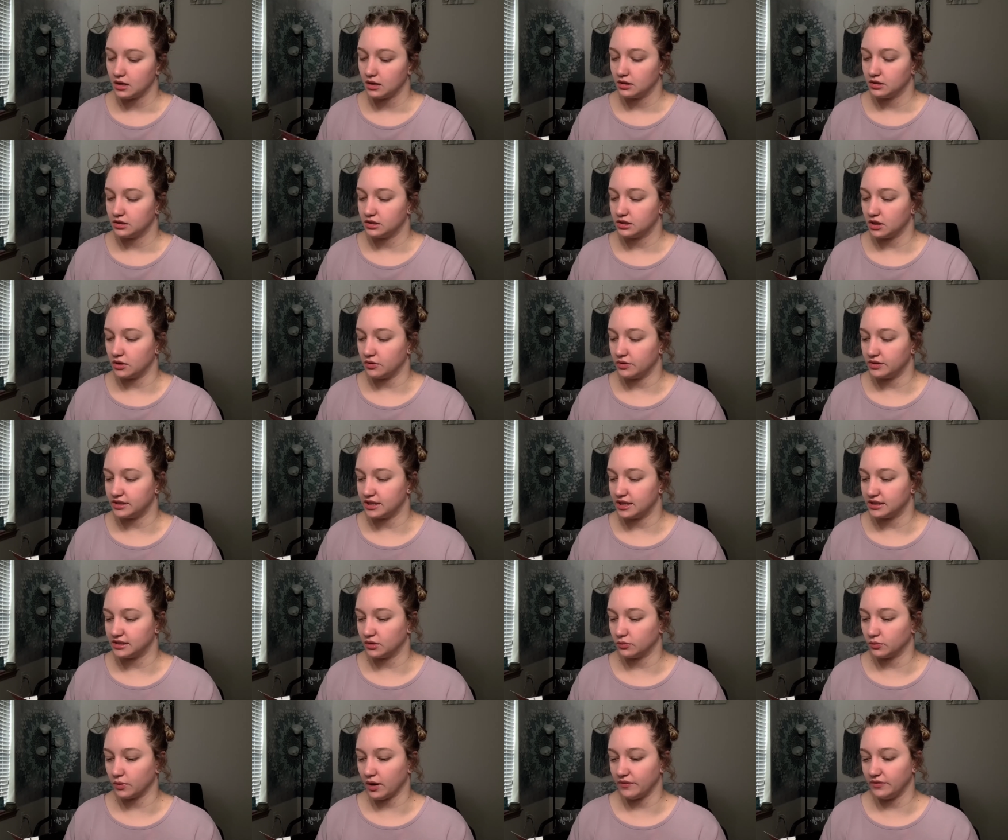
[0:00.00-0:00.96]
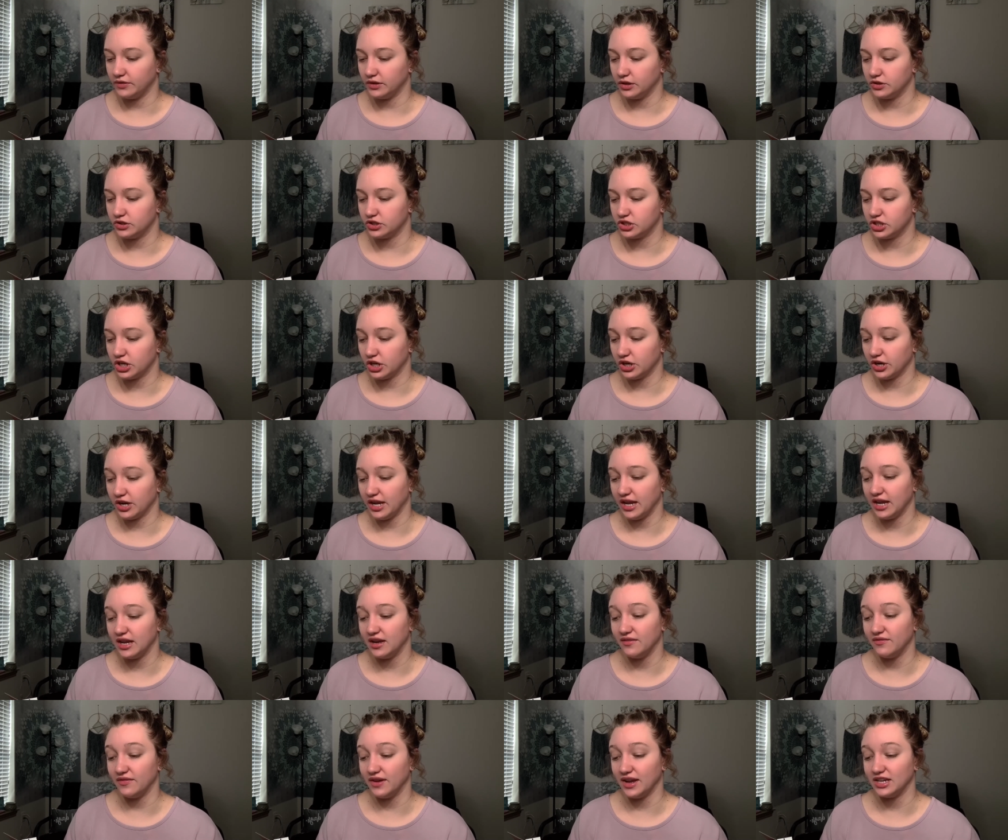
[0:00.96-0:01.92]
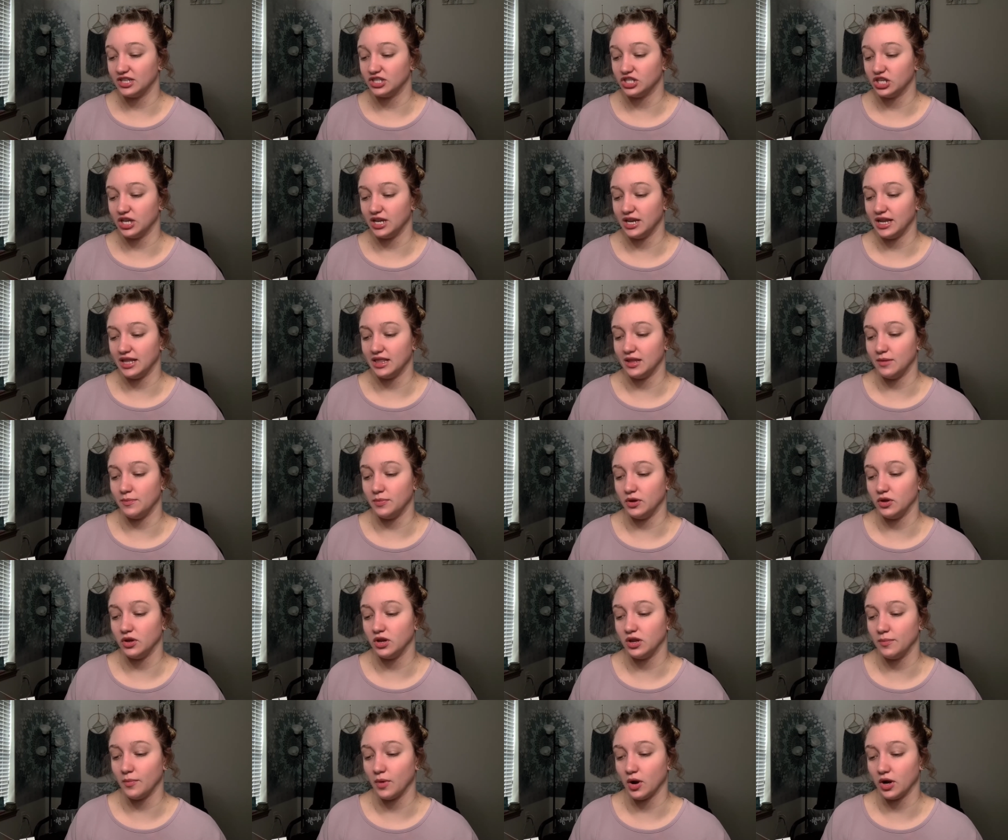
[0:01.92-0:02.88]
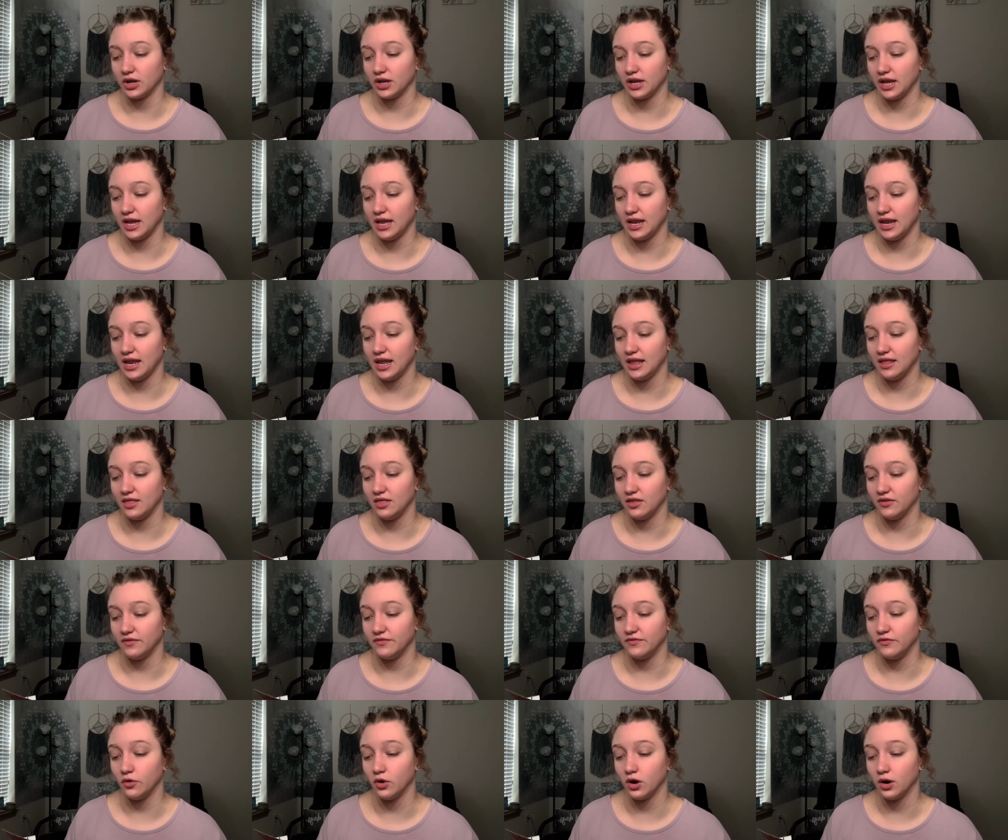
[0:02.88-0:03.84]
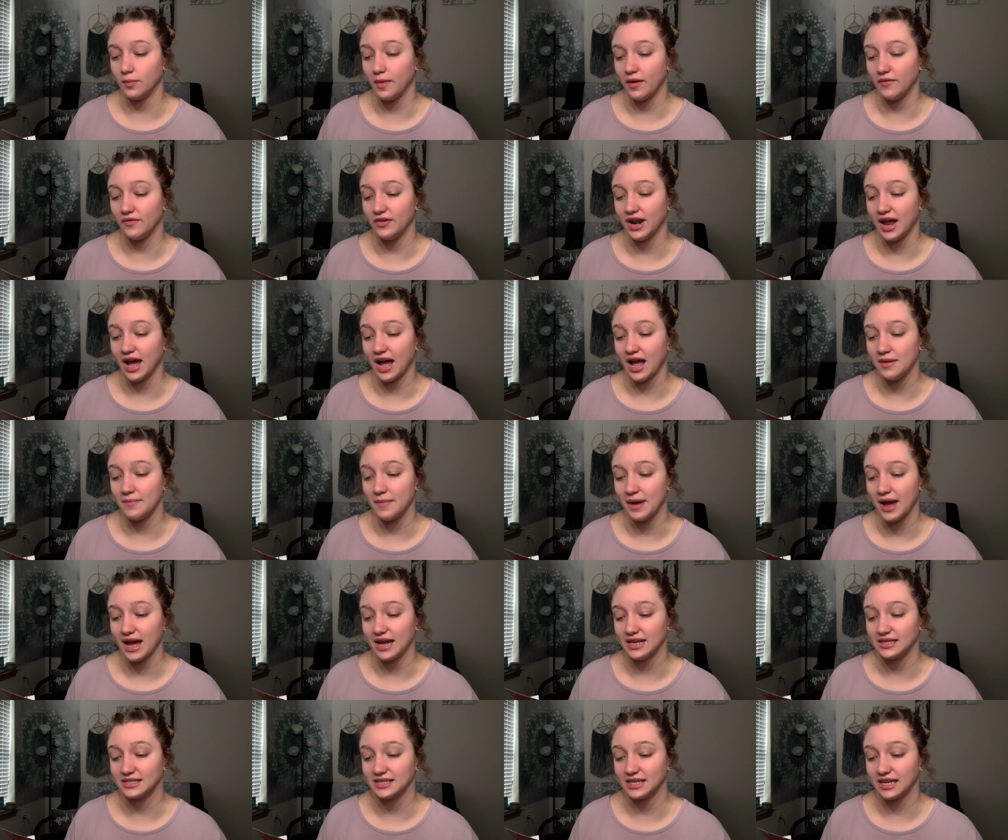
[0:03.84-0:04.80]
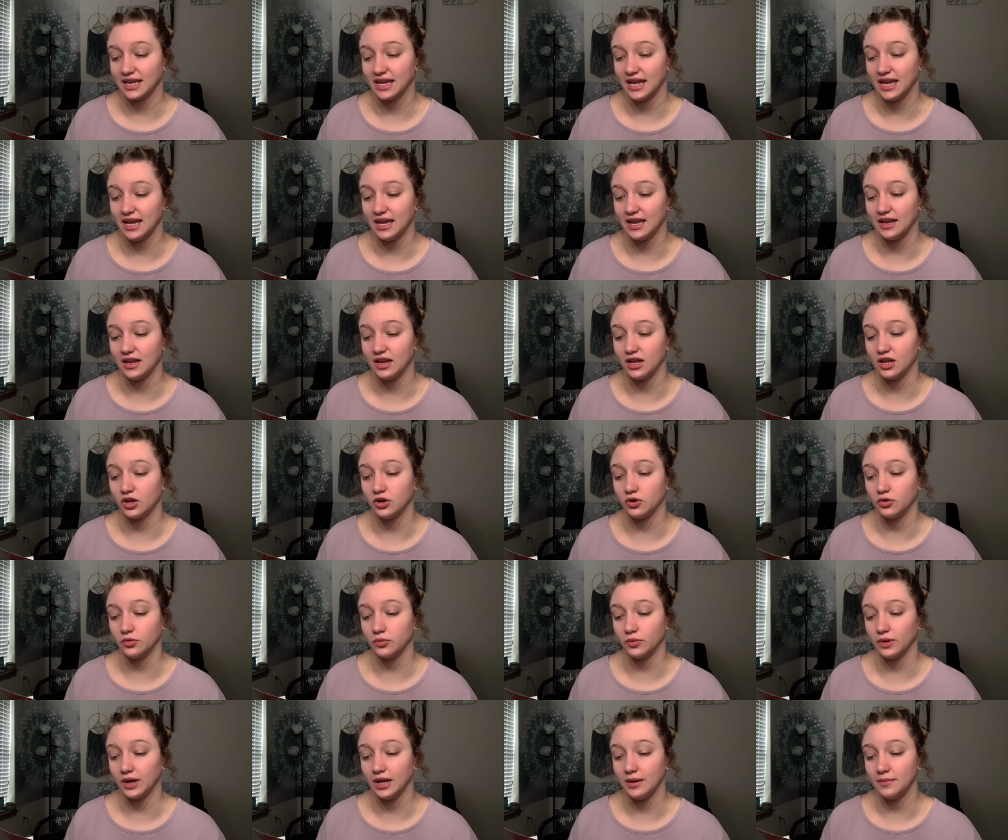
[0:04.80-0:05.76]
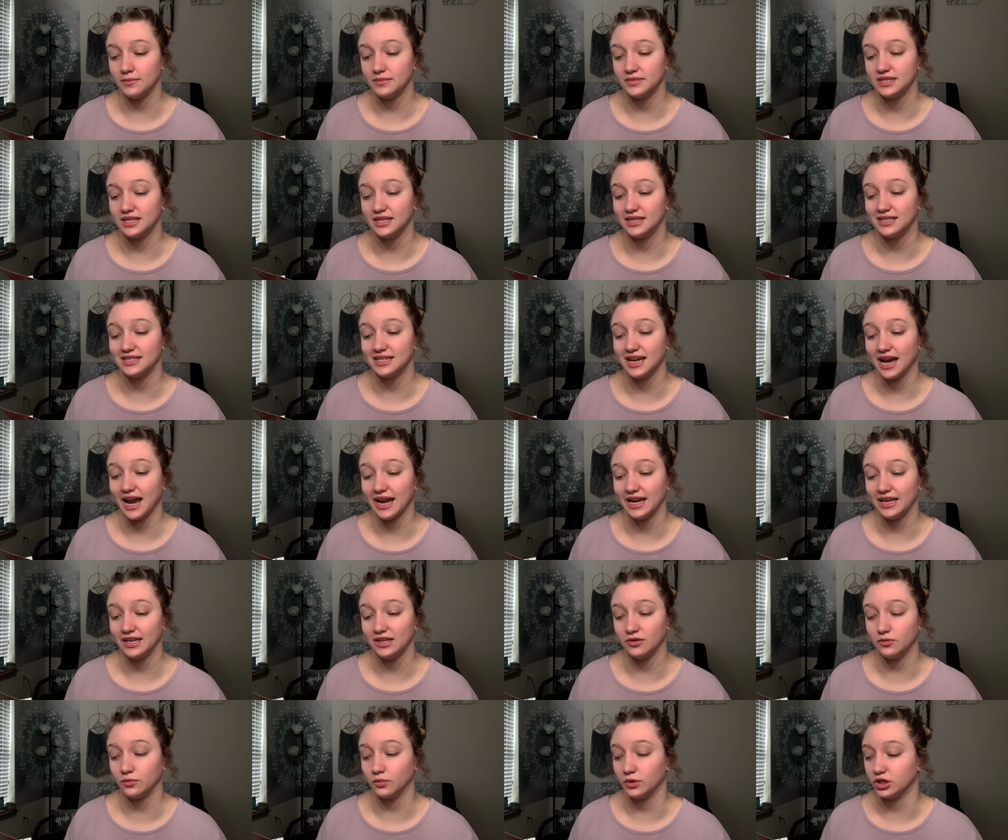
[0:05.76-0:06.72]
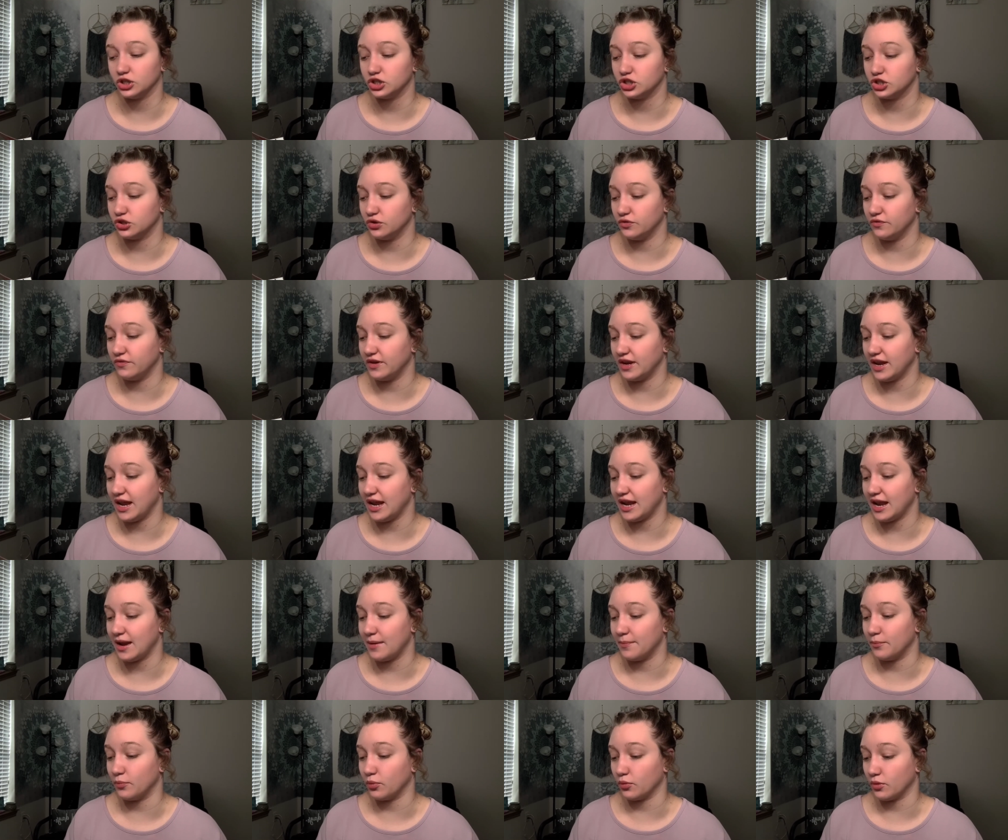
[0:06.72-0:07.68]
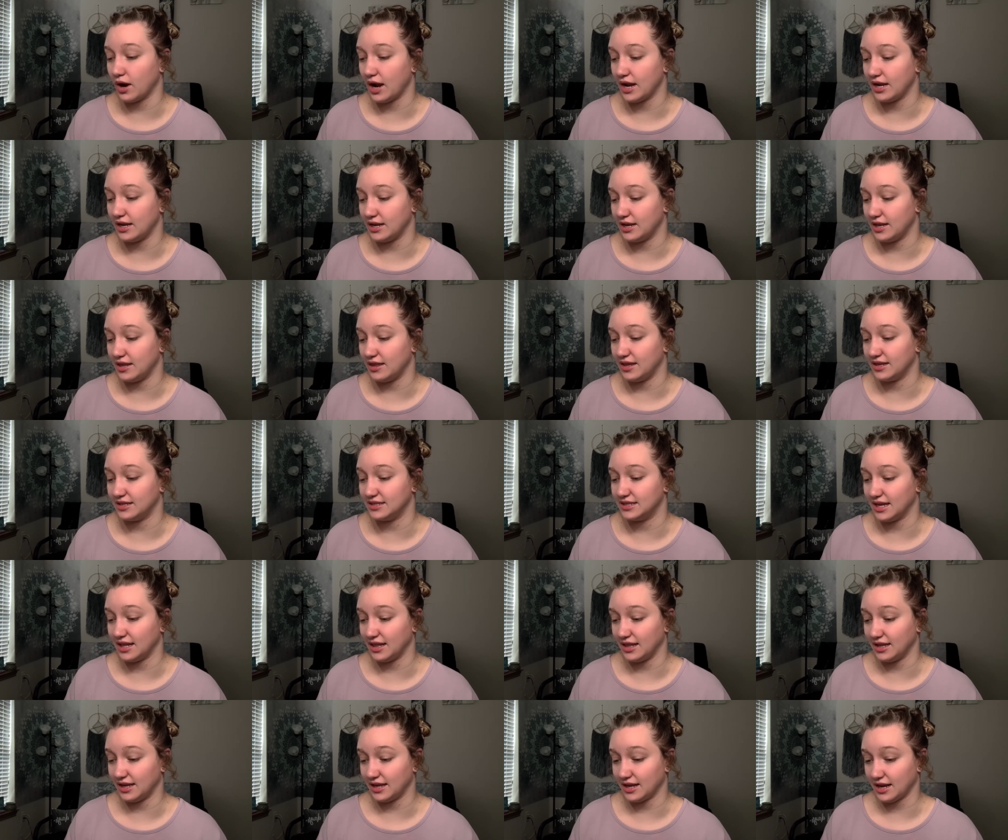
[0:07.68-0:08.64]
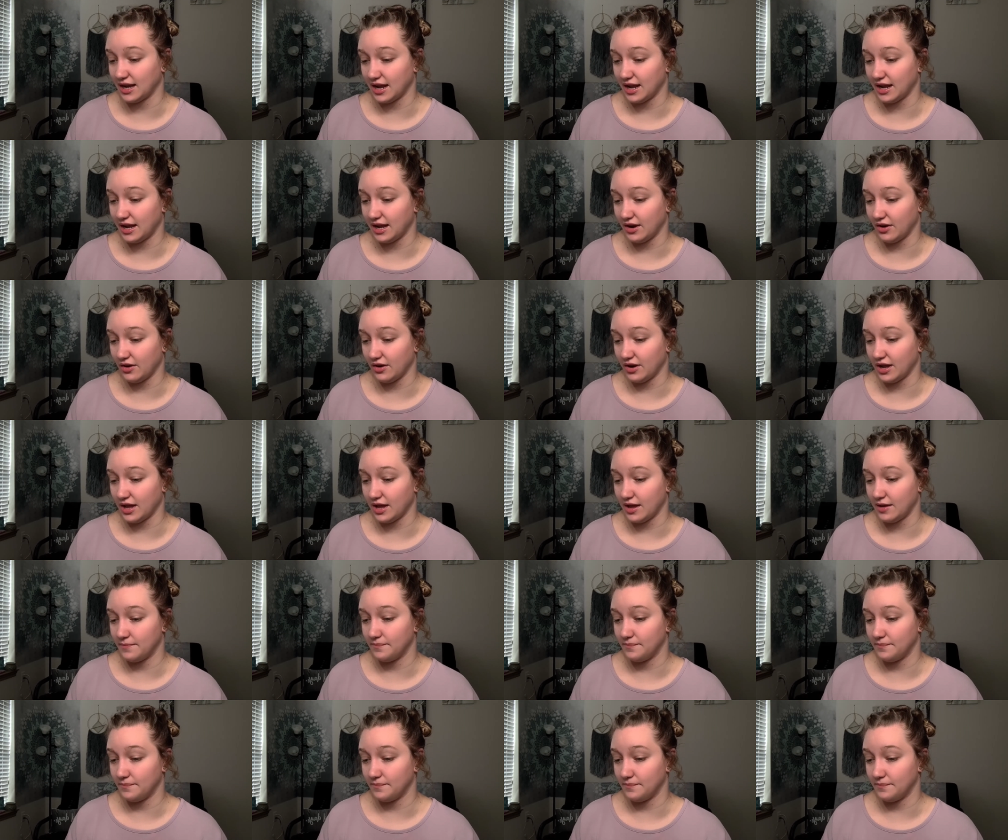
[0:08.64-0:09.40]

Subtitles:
So it says a revolutionary innovation in the beauty market in the form of an eye mask in cream to tighten, rejuvenate, and brighten the delicate eye area.